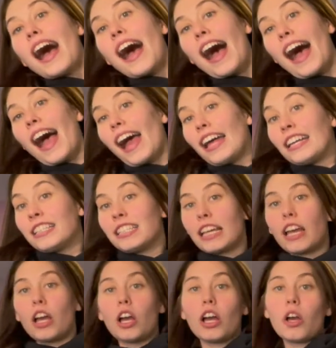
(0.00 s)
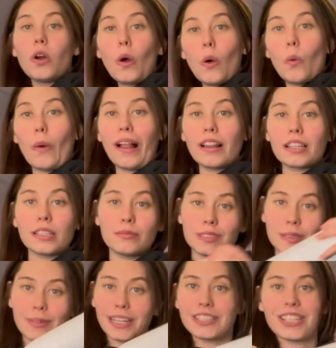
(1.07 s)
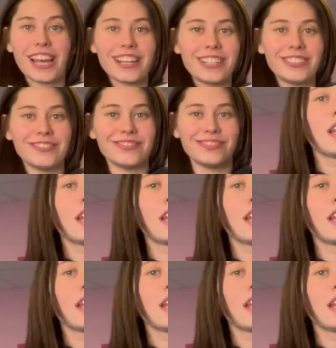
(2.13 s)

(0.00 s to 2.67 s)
and welcome to my channel.